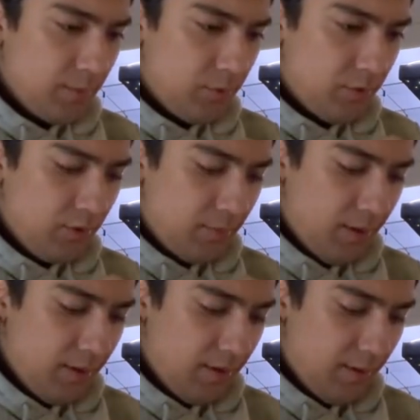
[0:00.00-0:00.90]
I'm just gonna
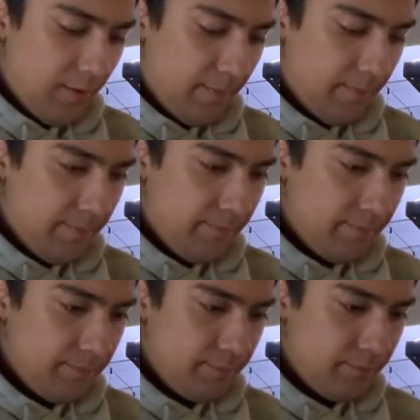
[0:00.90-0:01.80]
make it,
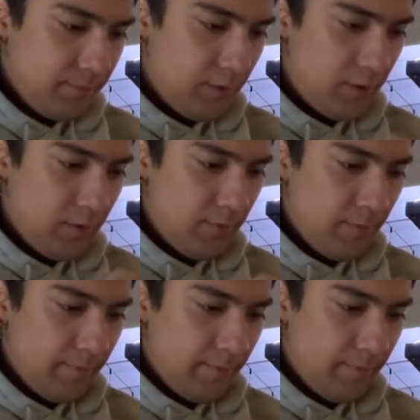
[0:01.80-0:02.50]
you know.